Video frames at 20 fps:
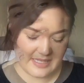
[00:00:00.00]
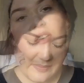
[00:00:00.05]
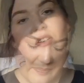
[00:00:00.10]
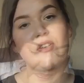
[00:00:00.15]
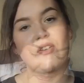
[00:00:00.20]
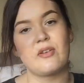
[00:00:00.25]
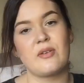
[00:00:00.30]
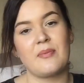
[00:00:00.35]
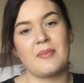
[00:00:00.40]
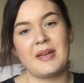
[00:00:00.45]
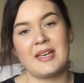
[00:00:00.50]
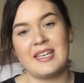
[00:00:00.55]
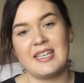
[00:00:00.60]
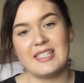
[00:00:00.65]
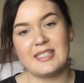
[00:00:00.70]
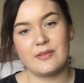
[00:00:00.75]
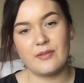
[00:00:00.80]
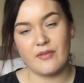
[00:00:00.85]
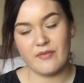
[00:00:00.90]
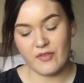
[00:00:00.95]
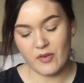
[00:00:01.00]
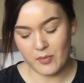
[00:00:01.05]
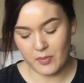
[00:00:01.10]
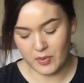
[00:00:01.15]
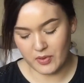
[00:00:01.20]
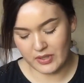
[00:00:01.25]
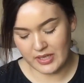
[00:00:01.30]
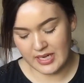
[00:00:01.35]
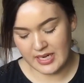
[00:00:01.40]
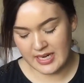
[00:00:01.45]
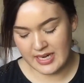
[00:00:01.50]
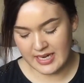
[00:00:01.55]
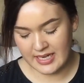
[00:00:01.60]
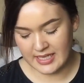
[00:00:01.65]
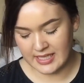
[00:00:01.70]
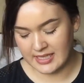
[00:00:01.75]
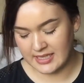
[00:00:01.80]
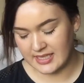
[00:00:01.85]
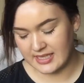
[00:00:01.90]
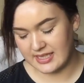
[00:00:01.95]
So my next one for body
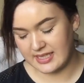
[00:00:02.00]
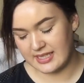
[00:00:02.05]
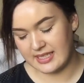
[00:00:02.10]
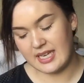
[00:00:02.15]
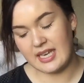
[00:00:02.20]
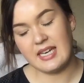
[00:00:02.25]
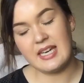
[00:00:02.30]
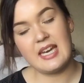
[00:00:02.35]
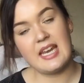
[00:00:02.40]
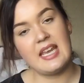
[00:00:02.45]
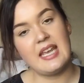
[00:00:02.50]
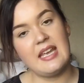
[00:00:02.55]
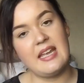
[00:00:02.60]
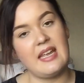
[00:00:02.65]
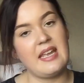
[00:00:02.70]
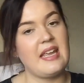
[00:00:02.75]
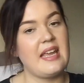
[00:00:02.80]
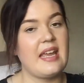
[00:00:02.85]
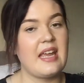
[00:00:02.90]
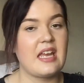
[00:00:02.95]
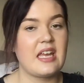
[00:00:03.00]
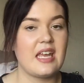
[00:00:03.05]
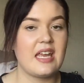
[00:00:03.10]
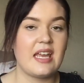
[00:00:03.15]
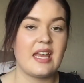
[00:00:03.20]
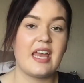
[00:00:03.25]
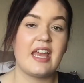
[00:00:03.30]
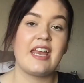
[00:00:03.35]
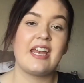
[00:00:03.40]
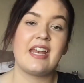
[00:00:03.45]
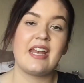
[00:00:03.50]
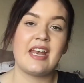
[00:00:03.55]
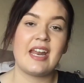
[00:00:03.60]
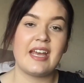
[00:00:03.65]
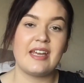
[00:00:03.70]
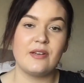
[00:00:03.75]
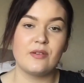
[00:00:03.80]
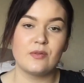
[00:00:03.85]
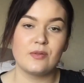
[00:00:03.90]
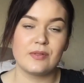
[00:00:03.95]
is skincare, hair care and
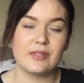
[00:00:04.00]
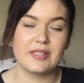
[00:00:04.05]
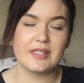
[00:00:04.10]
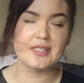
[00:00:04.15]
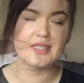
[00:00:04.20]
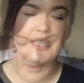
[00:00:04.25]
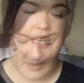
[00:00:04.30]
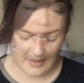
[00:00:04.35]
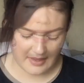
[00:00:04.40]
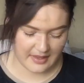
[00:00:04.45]
nails.